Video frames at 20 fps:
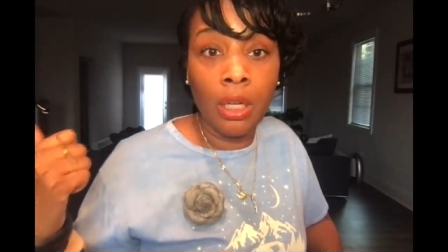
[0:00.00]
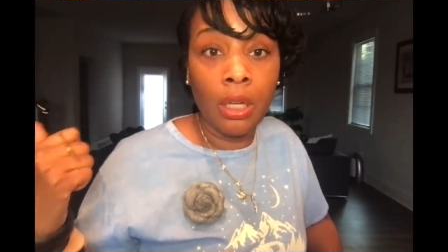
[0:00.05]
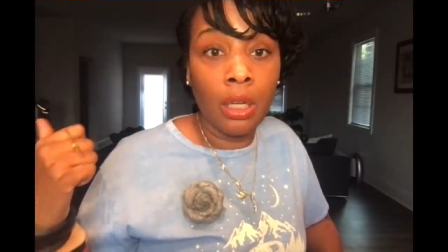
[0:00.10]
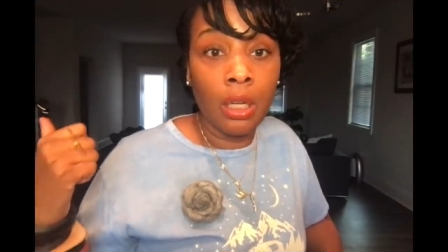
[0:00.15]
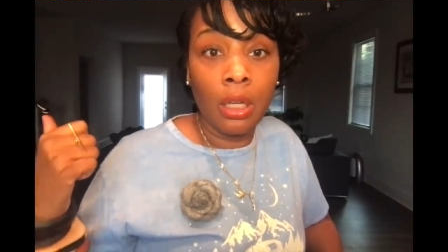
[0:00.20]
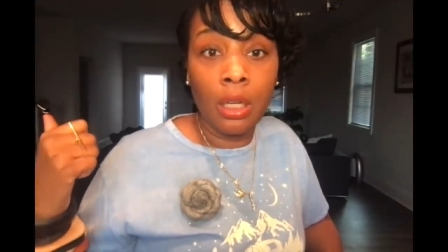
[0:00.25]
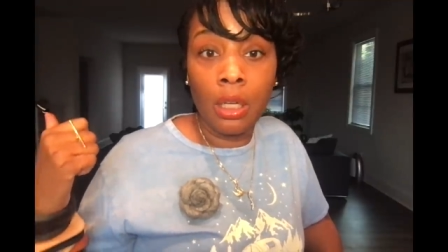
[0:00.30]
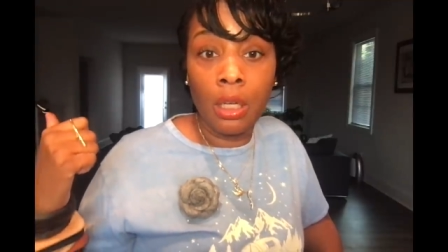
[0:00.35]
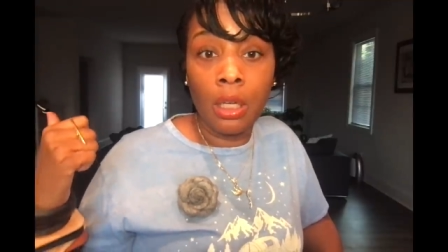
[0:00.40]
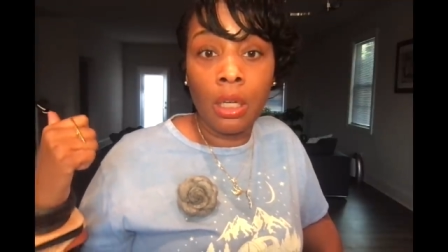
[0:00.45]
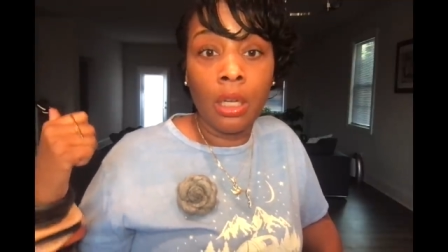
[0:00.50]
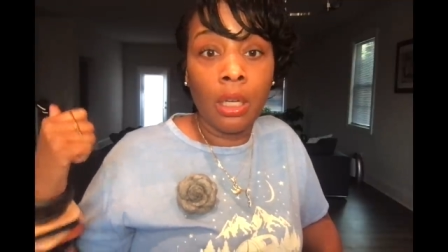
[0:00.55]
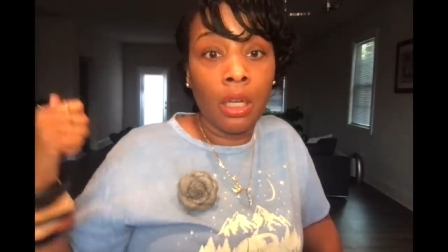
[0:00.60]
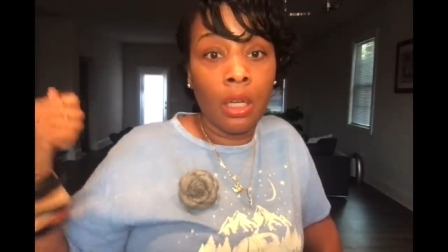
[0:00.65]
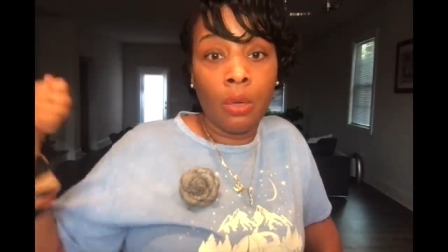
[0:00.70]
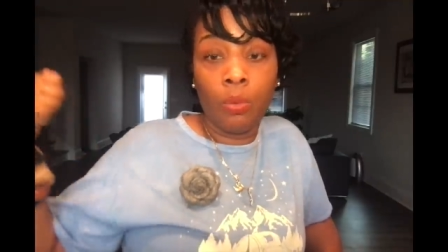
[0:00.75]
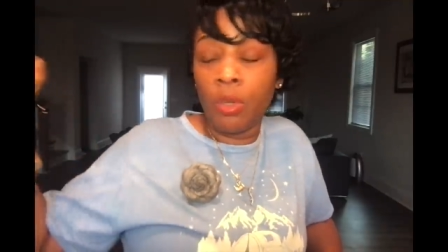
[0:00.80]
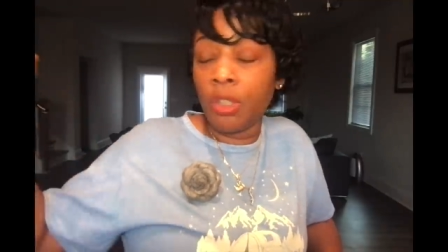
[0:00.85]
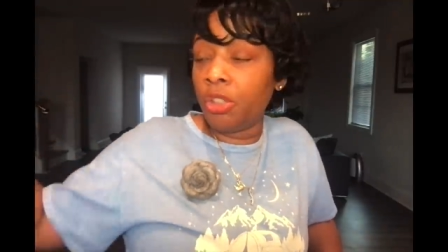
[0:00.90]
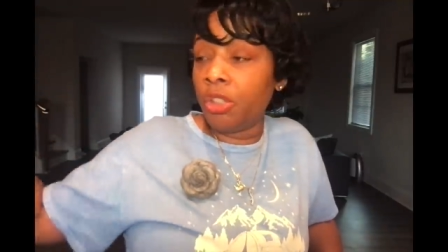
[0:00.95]

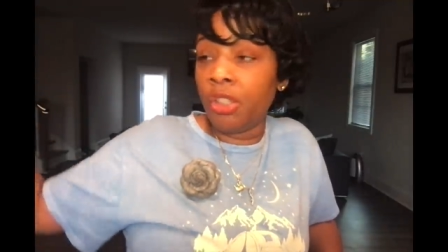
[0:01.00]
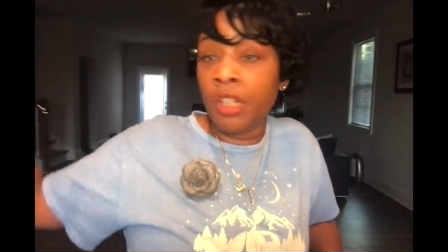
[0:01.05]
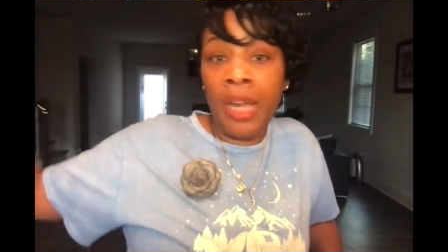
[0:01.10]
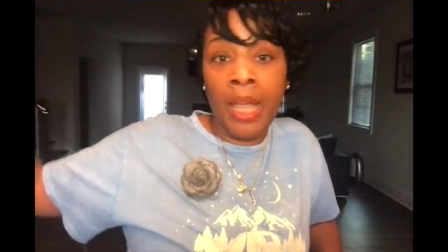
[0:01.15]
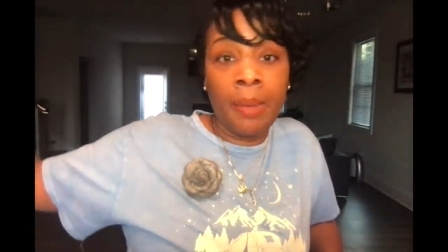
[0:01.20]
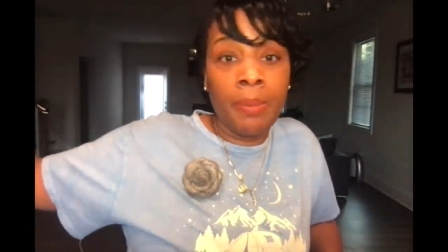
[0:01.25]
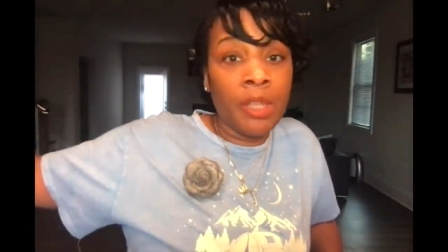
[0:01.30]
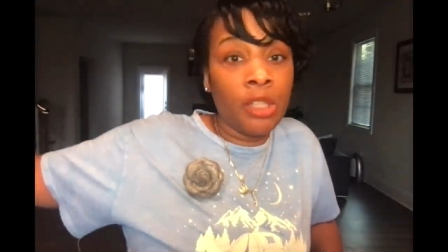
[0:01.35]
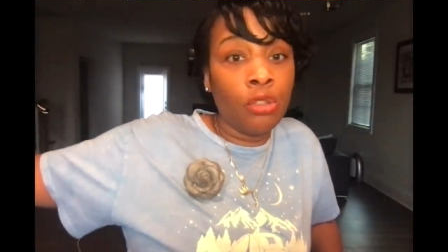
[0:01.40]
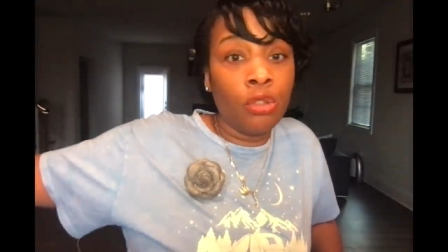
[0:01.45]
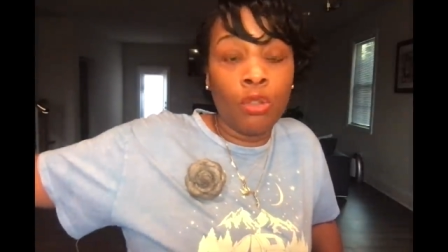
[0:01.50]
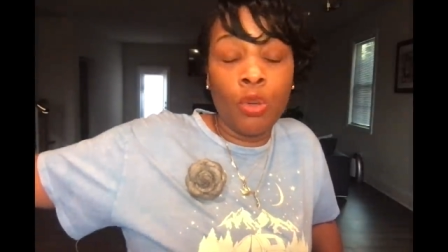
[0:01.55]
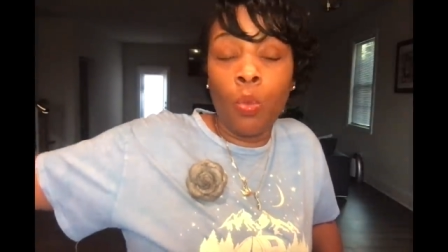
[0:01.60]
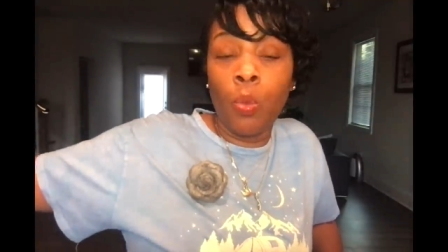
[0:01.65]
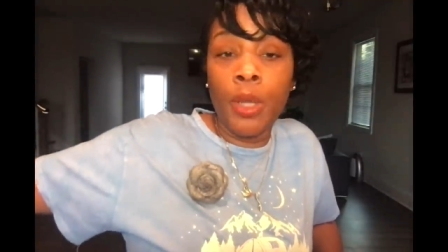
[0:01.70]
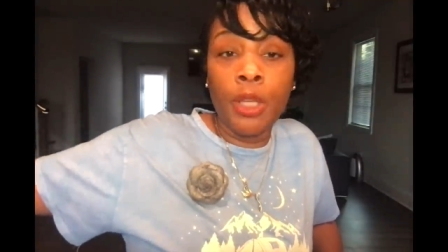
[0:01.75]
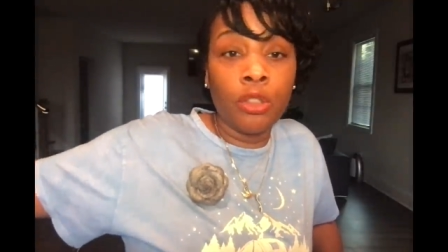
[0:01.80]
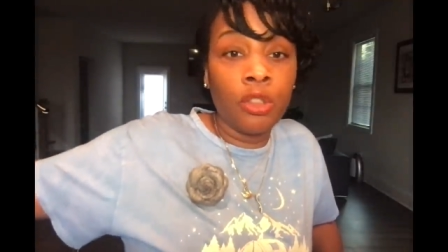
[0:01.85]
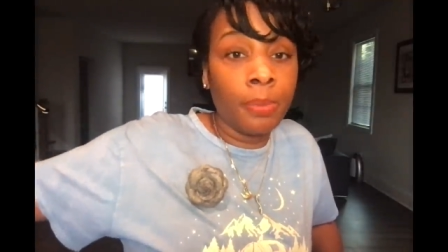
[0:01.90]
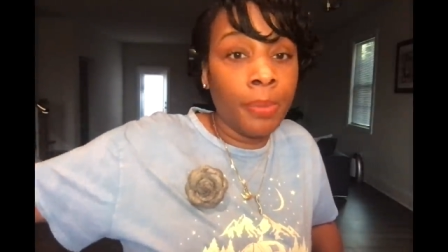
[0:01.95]
uh what's your name into the
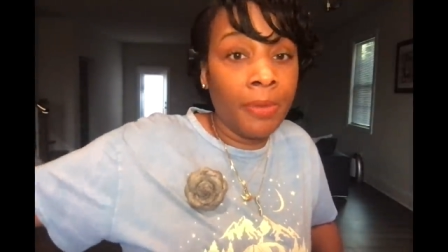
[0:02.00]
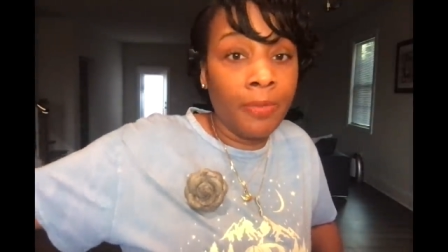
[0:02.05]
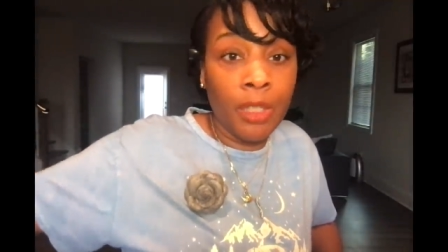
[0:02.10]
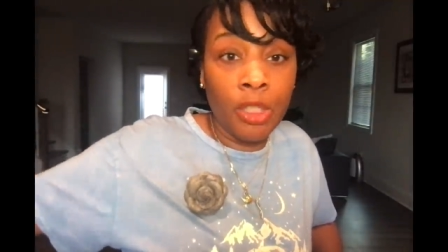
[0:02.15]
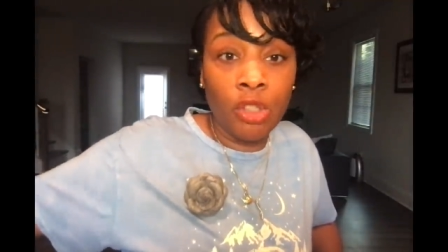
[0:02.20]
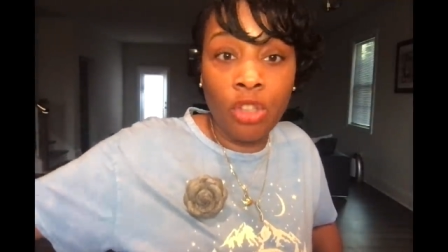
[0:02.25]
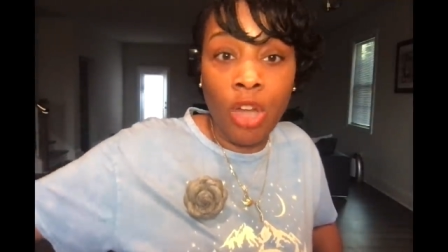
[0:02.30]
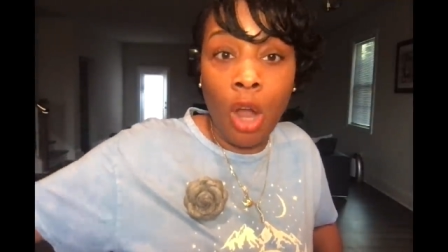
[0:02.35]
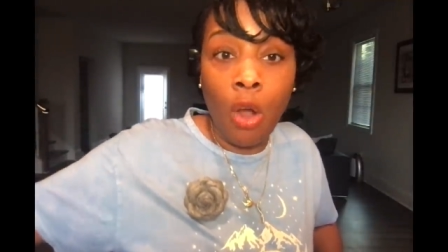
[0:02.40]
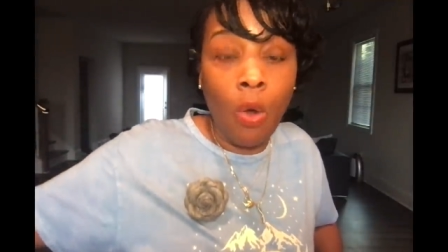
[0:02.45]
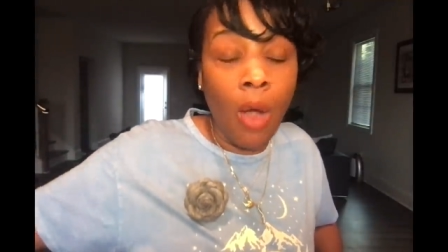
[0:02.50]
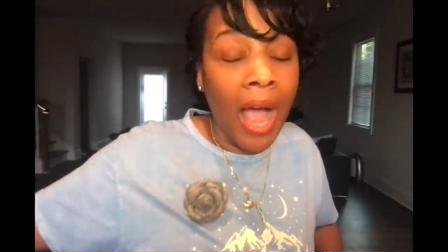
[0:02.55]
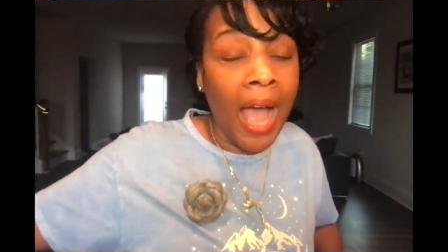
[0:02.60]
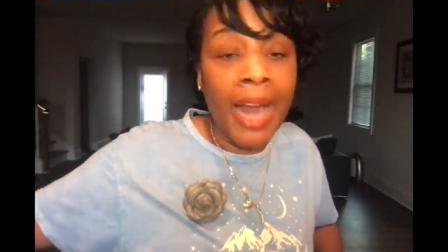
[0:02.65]
Will Smithy show.